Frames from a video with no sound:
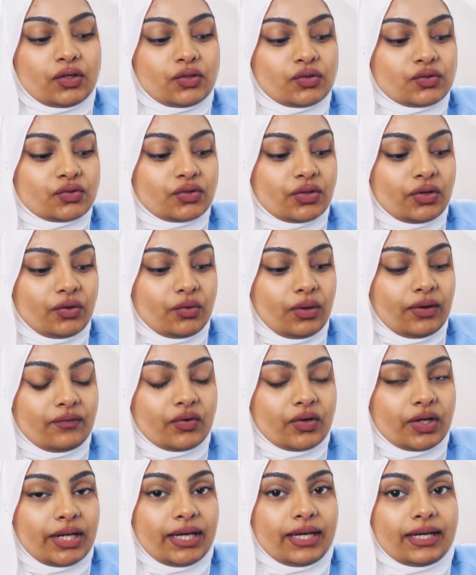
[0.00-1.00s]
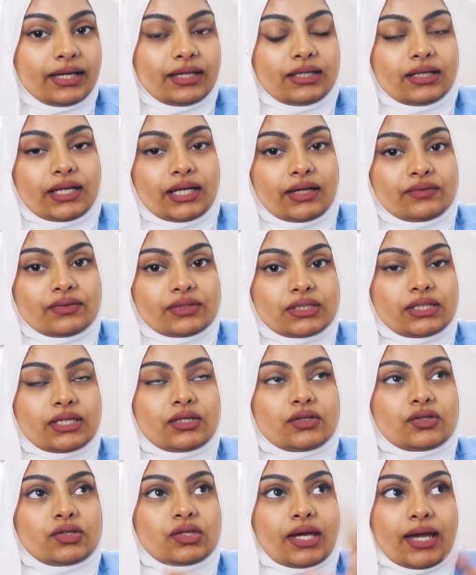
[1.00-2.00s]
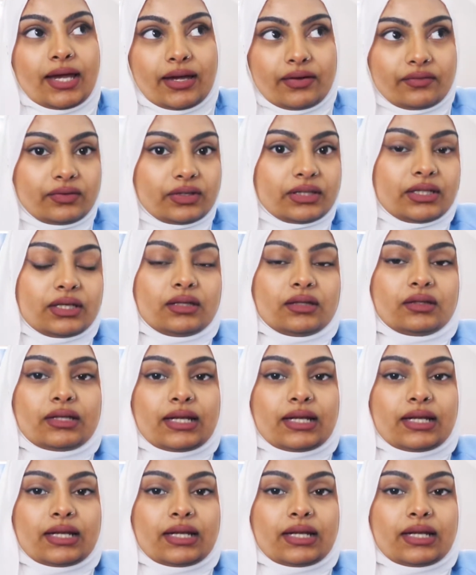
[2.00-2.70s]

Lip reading: so I've gone ahead and I've stitched everything.